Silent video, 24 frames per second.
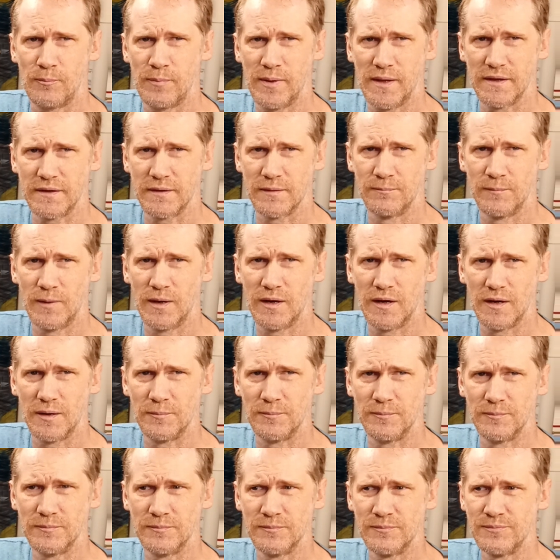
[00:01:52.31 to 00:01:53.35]
pick them
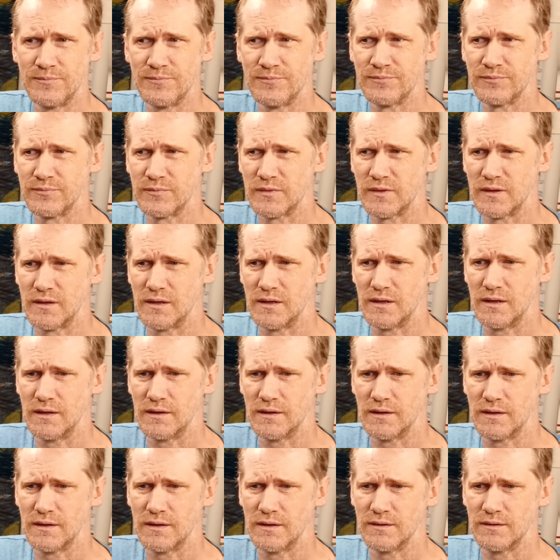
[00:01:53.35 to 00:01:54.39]
up.
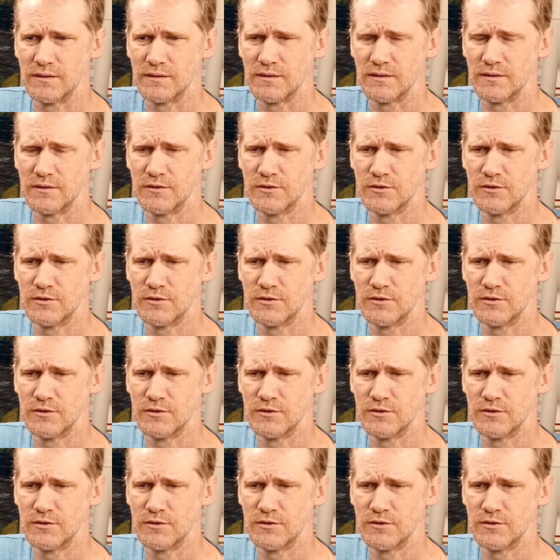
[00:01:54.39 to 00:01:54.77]
And